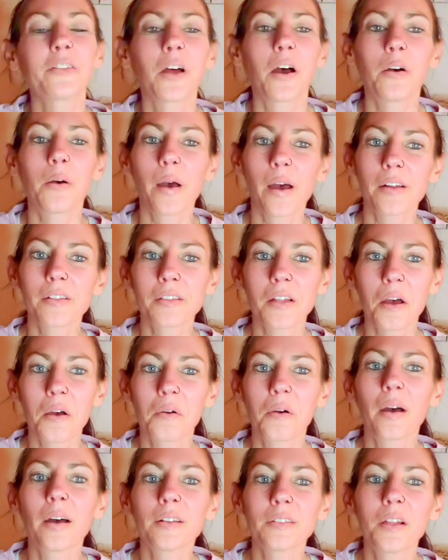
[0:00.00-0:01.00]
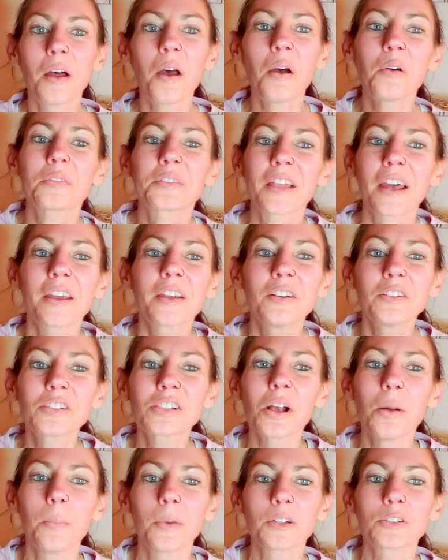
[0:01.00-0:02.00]
Hello. Thank you
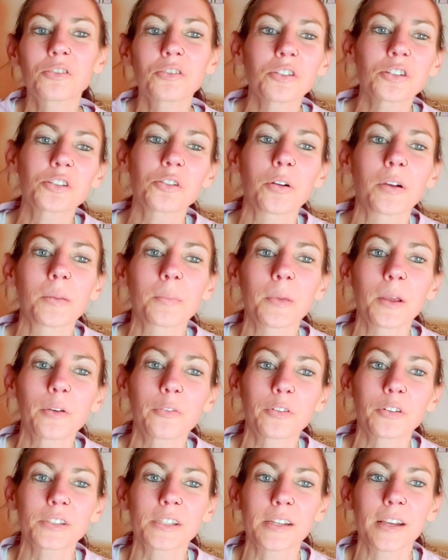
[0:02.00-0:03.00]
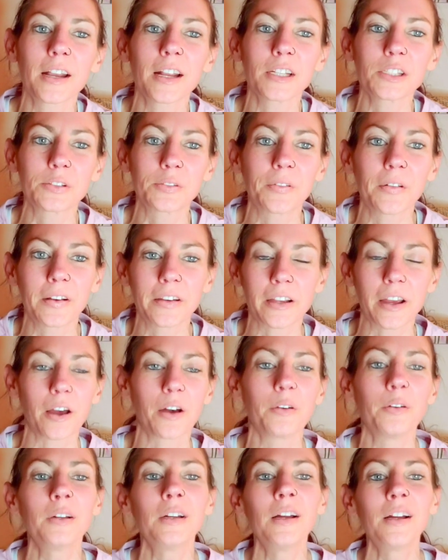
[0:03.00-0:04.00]
so much for joining me for today's
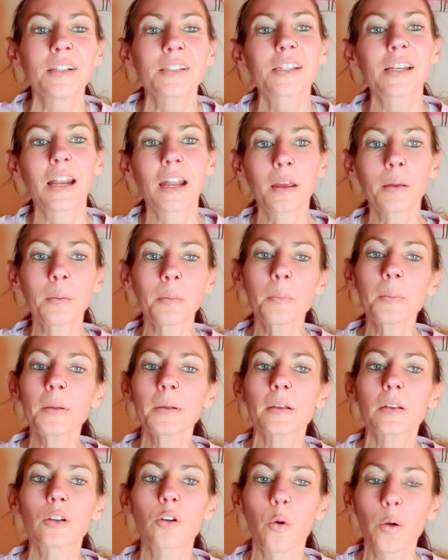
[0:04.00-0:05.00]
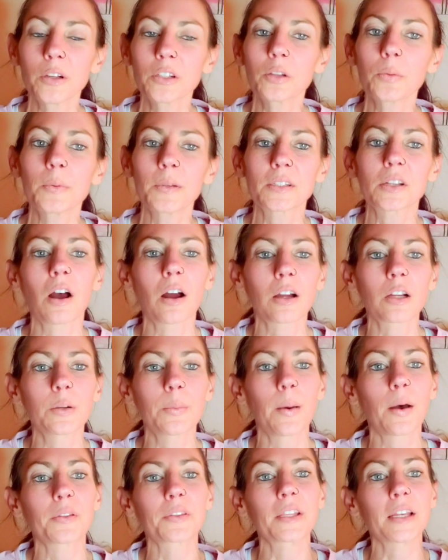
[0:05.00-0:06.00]
video. Today I'm going to be
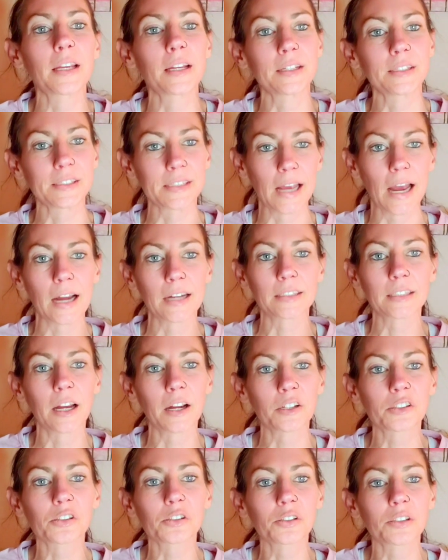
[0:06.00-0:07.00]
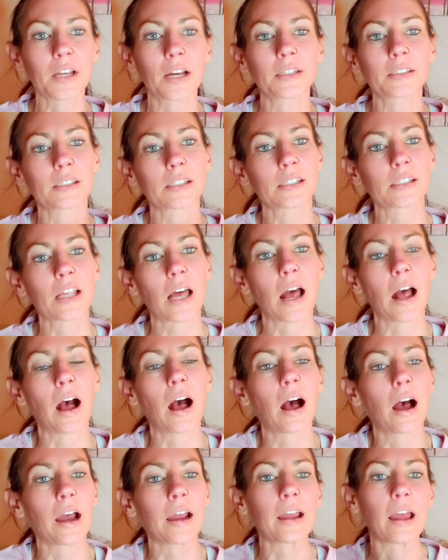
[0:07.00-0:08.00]
talking about the exact exercises that
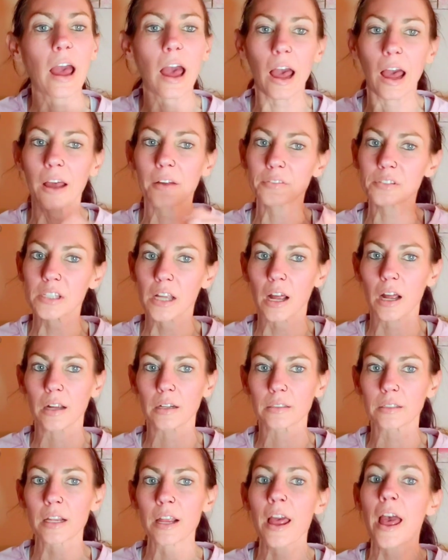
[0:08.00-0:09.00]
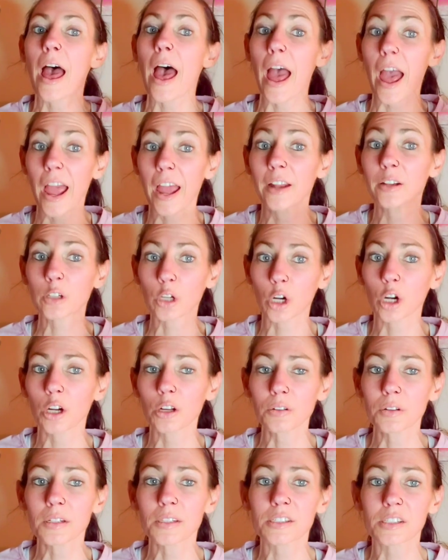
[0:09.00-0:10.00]
I have done and
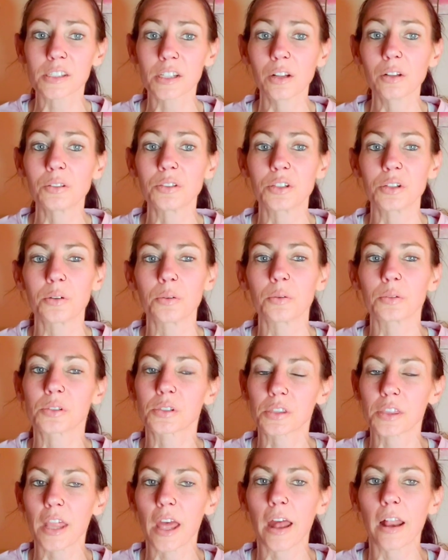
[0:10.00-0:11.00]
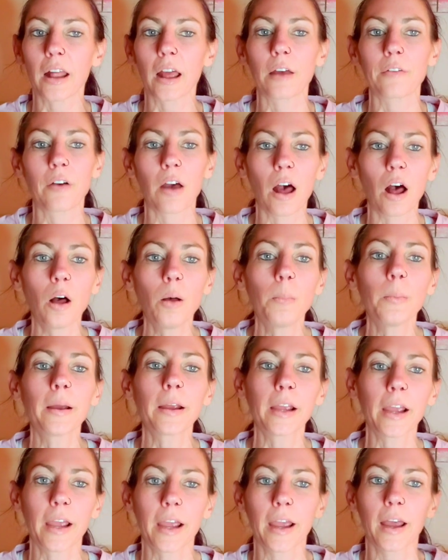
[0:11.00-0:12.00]
currently still do that have helped
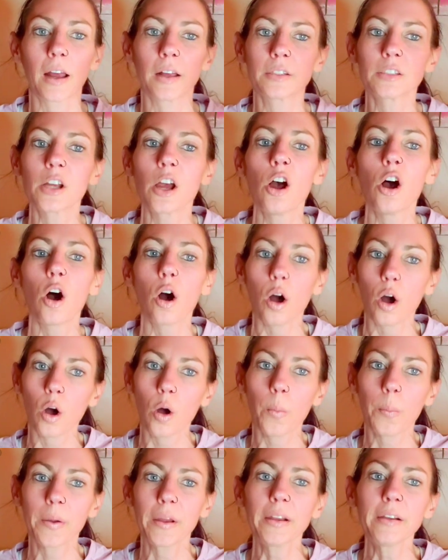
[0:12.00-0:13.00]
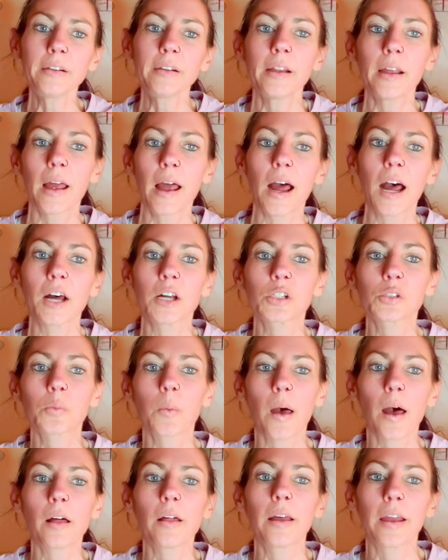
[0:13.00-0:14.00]
my hand open
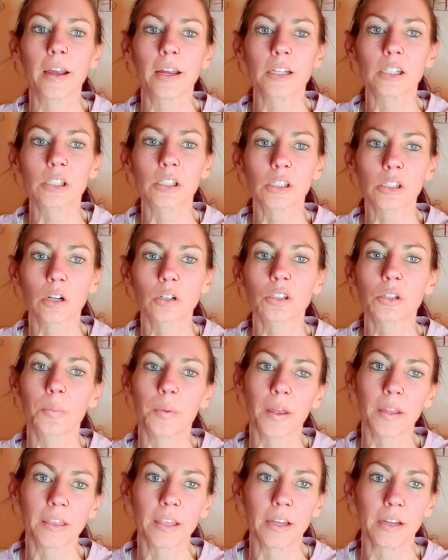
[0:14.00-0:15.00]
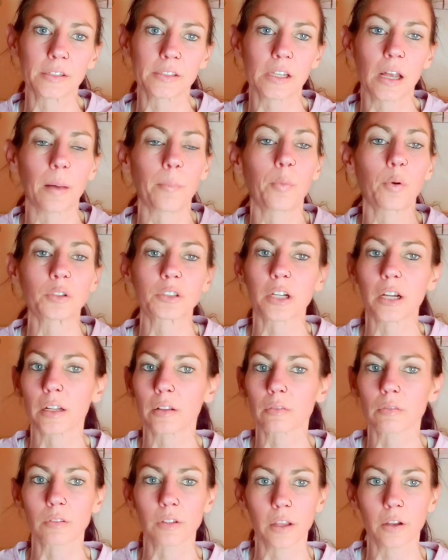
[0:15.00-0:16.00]
as well as start to pick things up, which
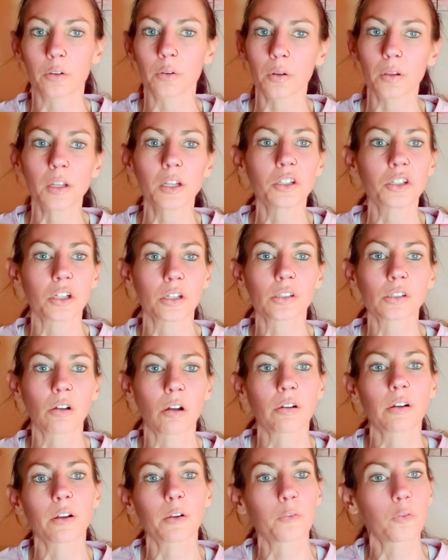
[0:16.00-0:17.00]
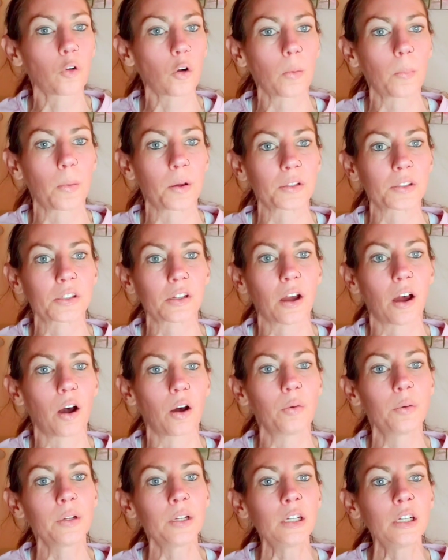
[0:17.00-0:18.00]
I literally just started 4 months
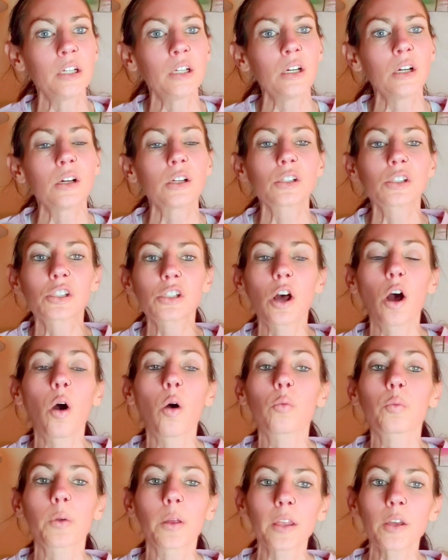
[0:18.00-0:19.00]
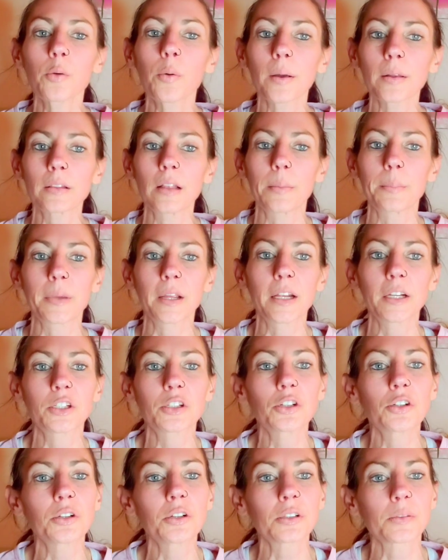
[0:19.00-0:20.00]
ago. So really quick, let me
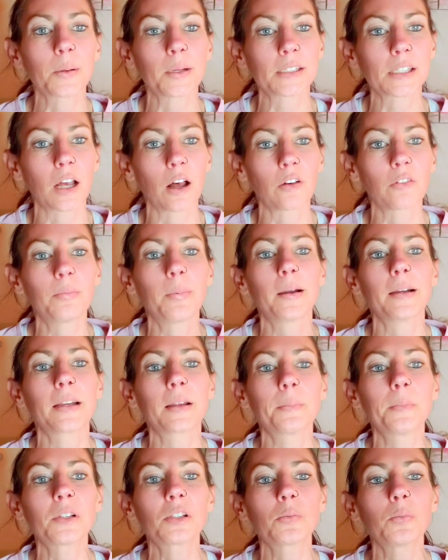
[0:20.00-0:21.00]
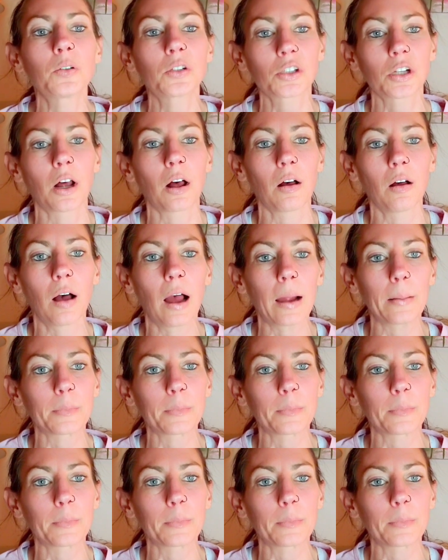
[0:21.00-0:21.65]
introduce myself. My name is Michelle.